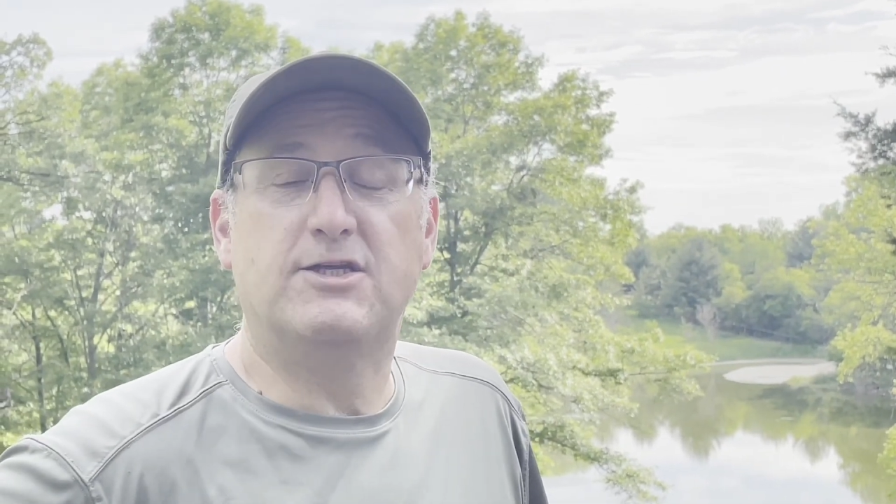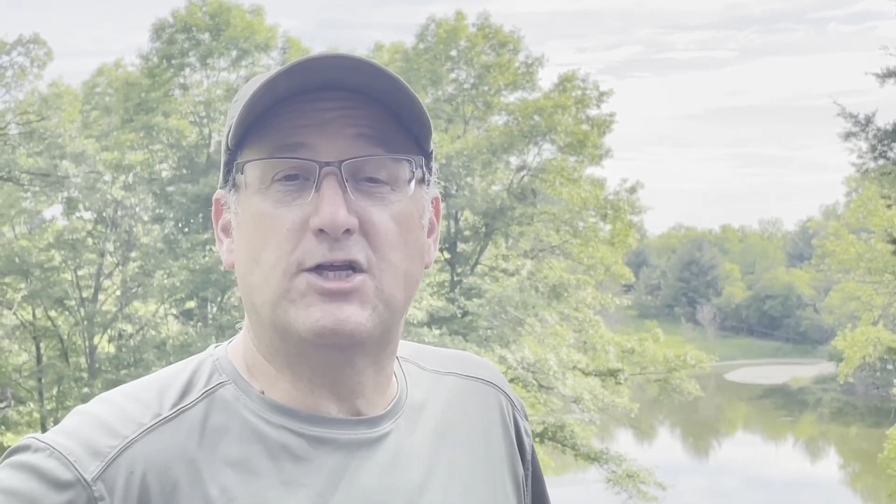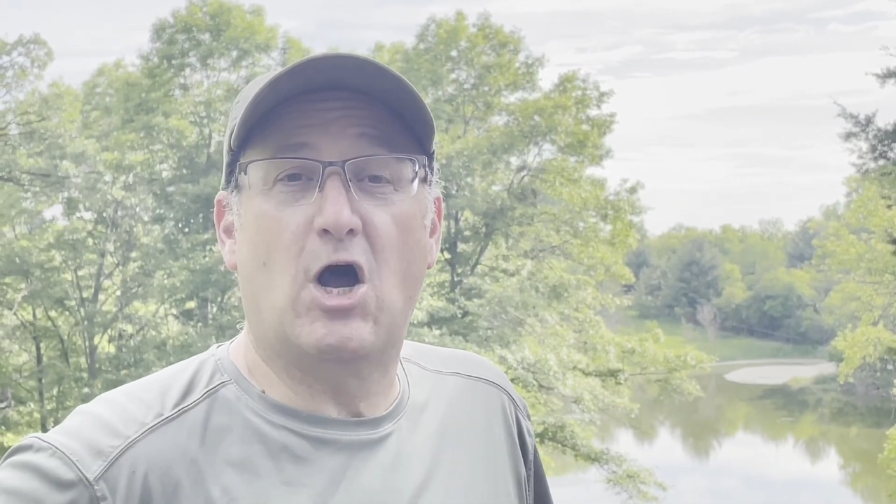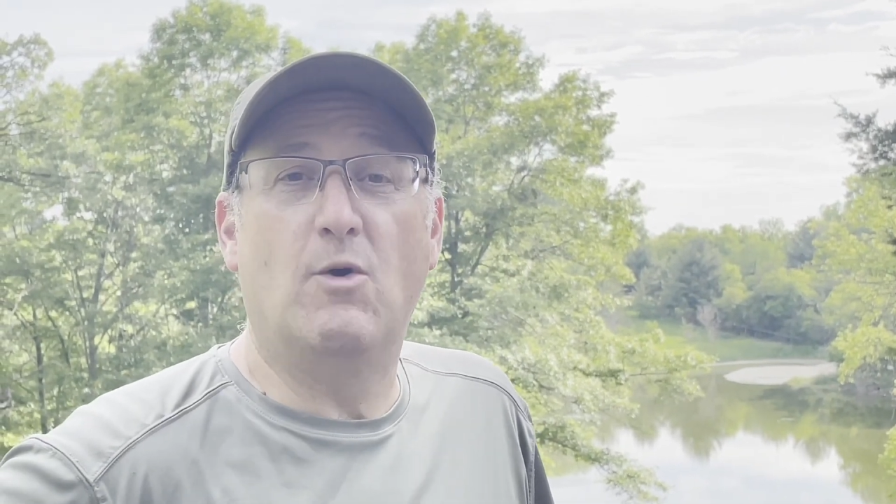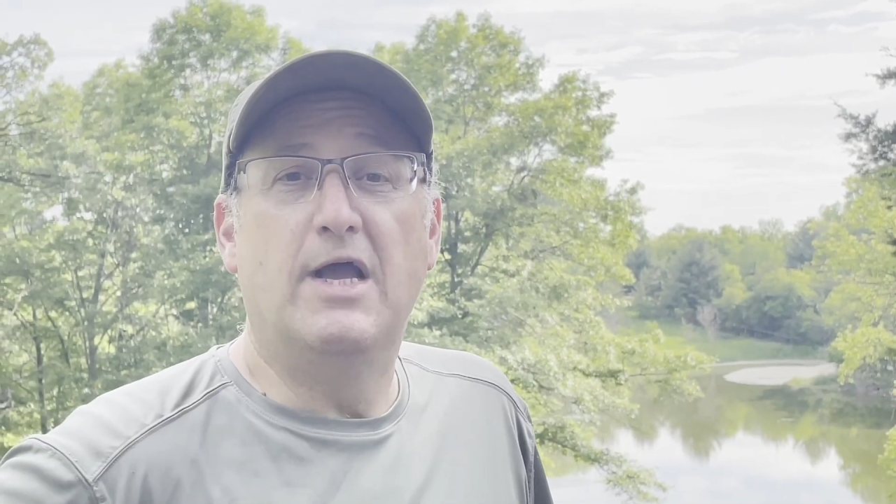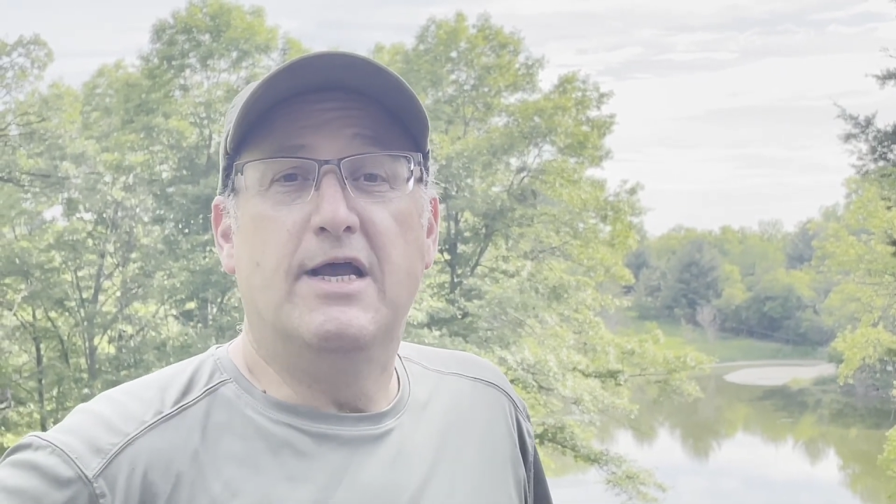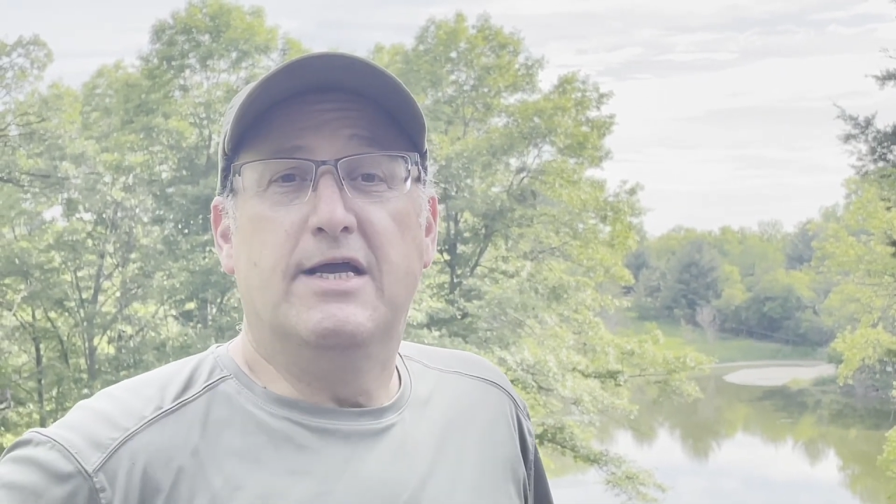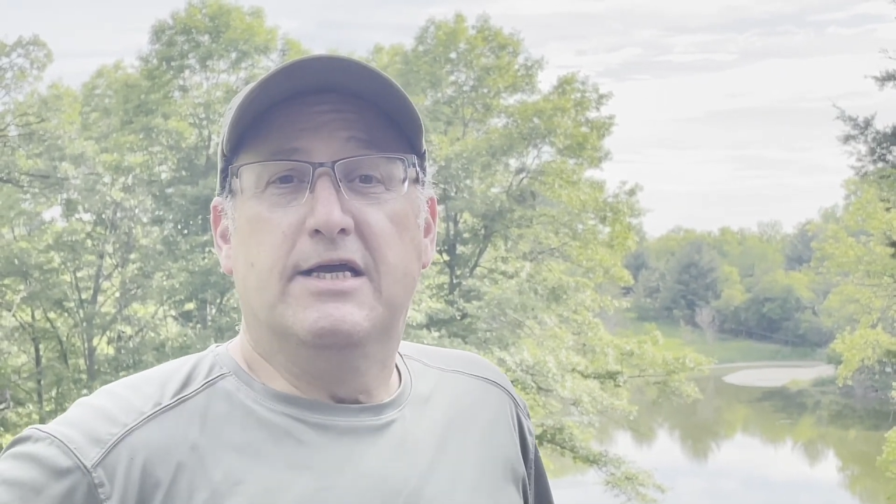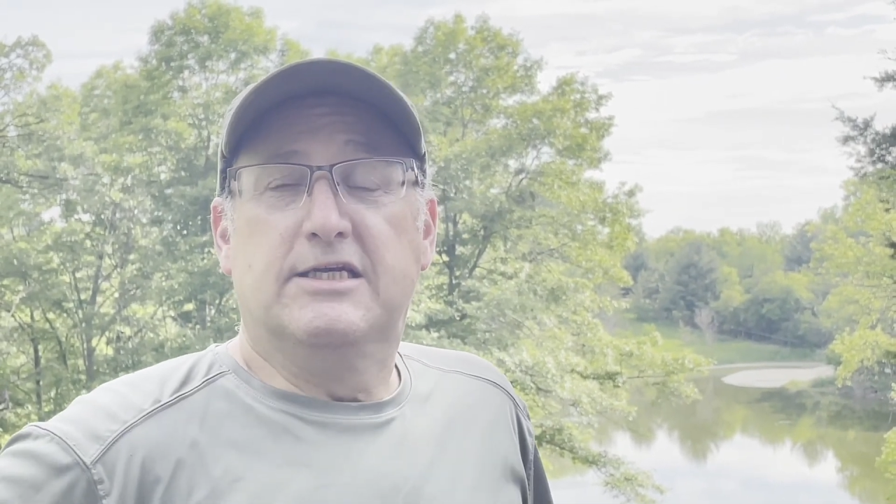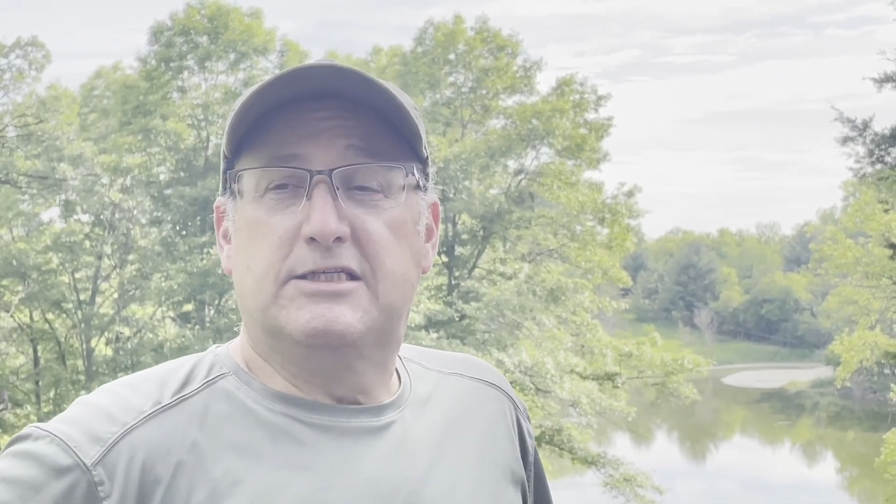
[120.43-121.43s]
So
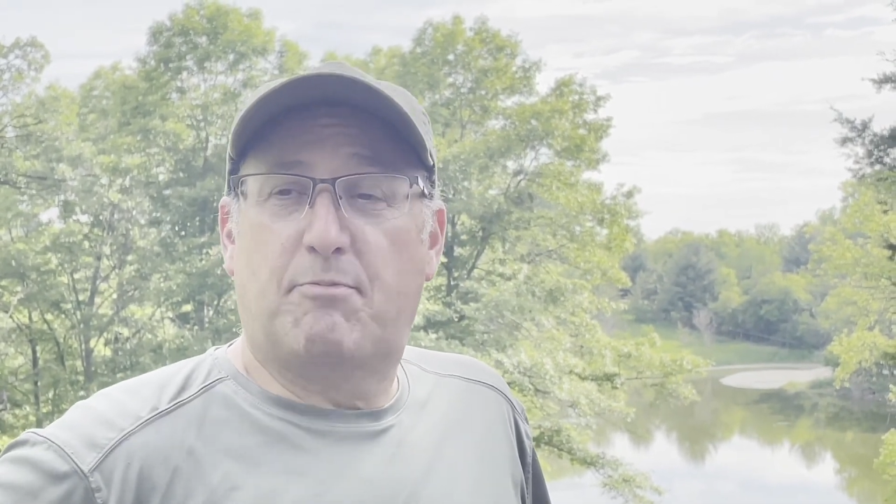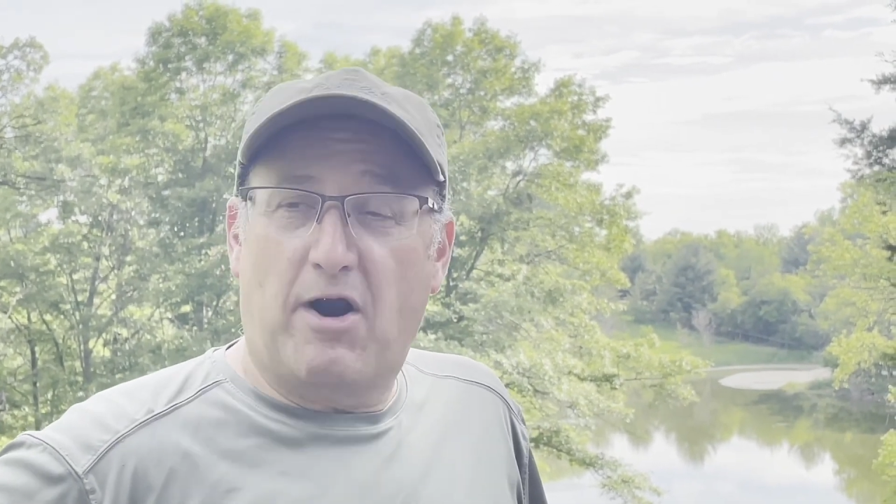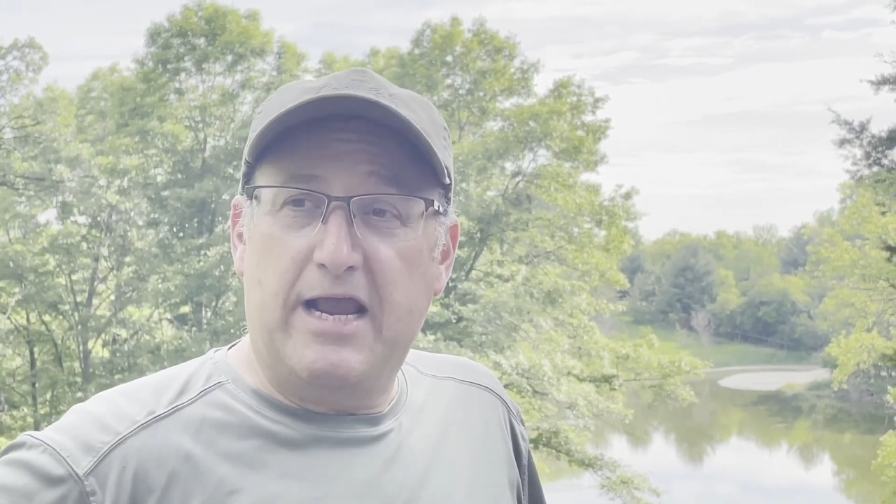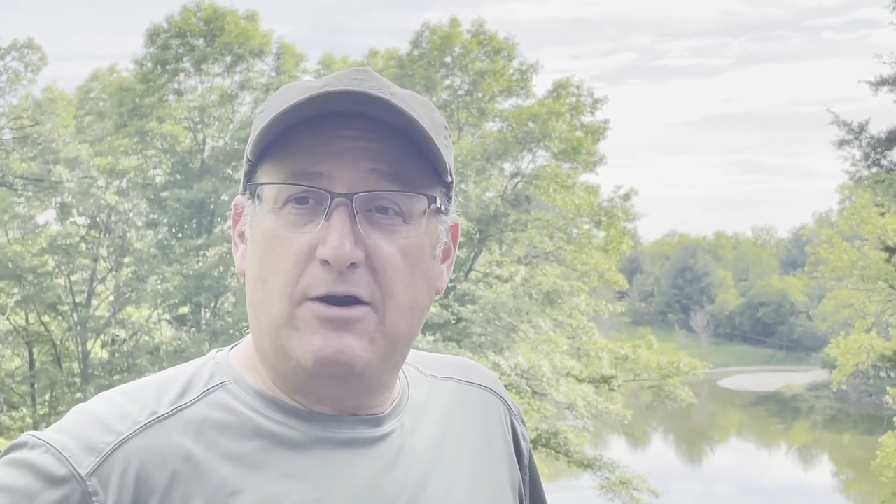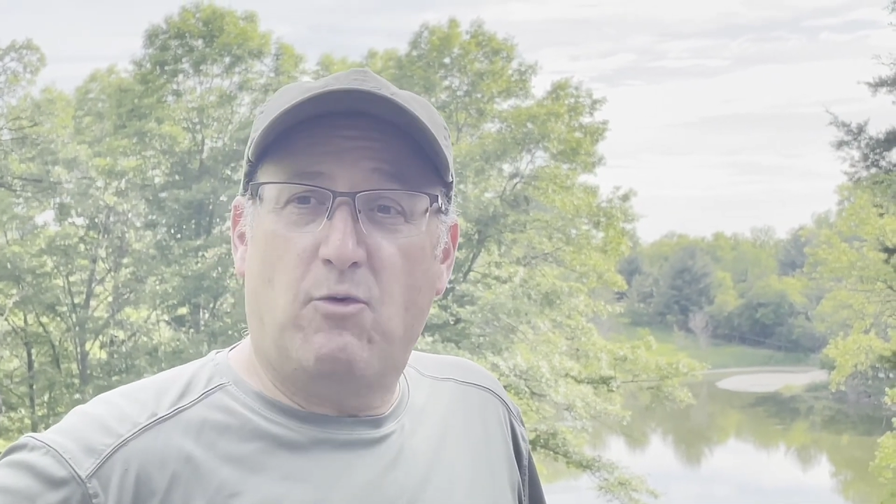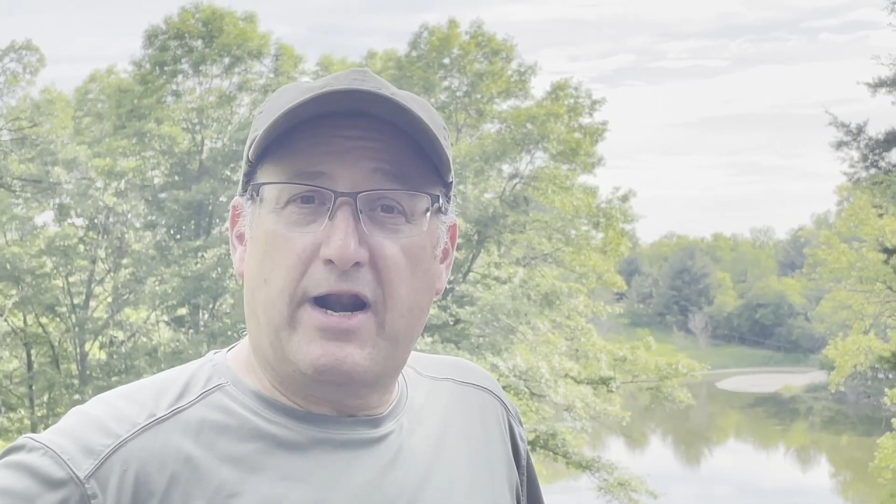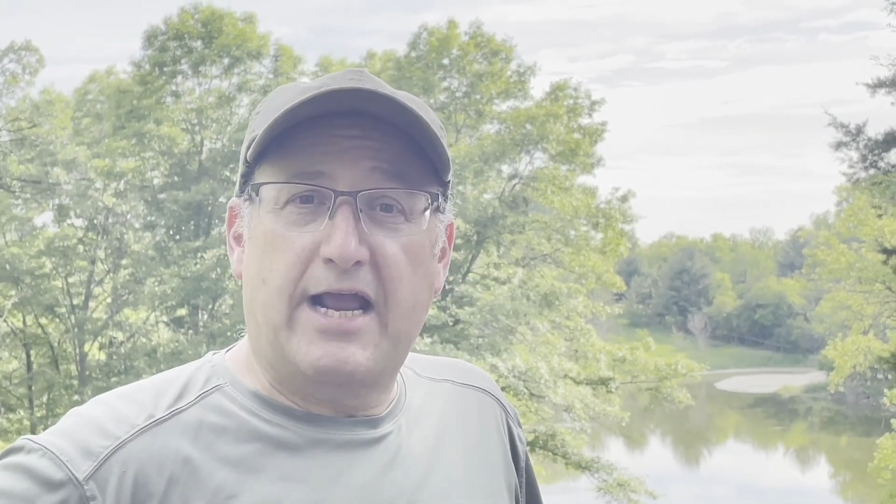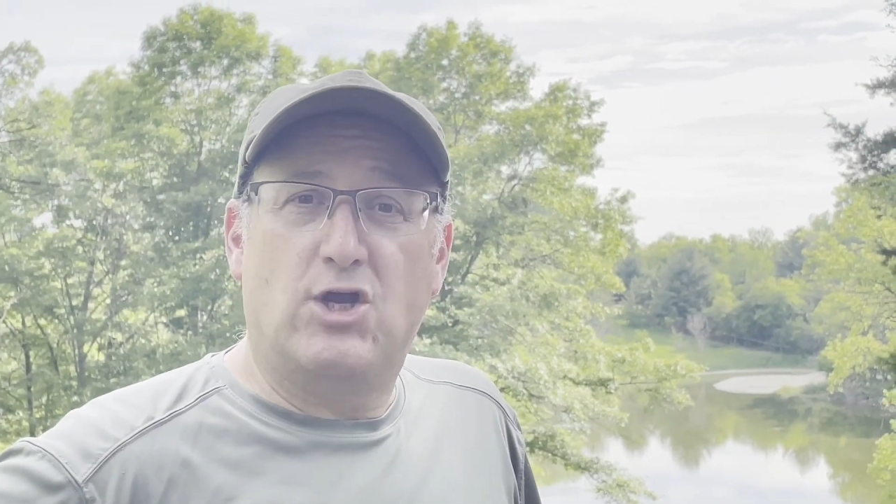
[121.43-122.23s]
sprayed what I